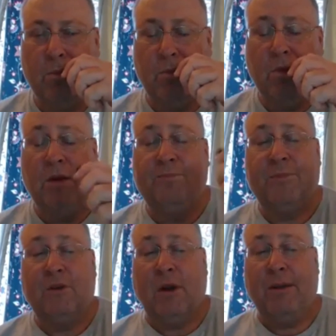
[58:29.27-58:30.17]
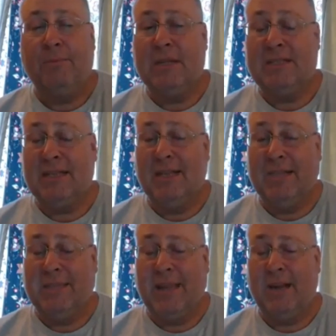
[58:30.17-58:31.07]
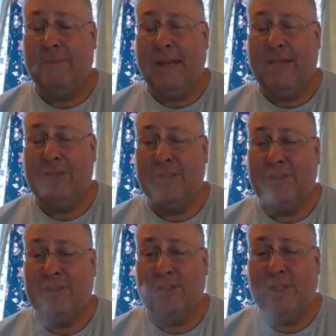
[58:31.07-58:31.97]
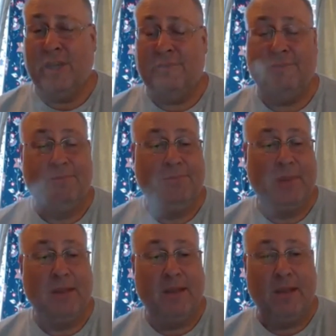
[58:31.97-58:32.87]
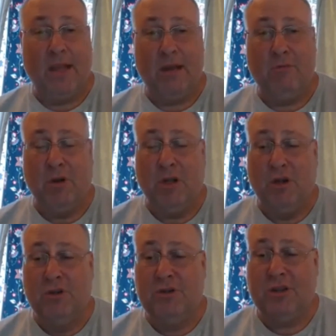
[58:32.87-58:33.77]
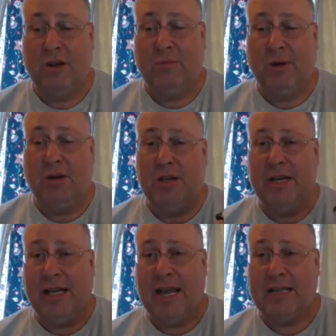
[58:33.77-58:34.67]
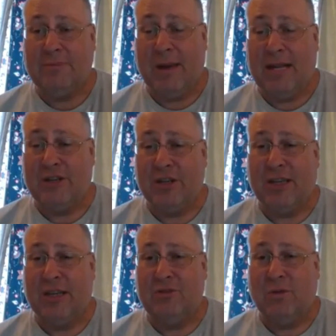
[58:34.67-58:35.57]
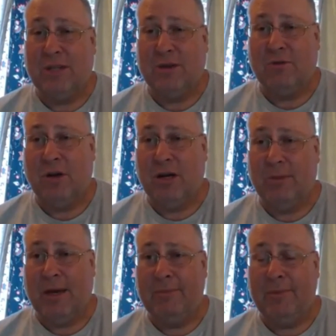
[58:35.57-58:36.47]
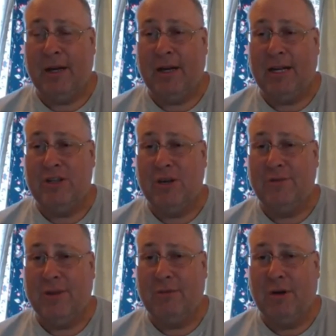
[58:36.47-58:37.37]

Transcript: Right, but see, like the air mages and shit, they will lose their ability to cast magic, is what they're worried about. They're not sure if they will.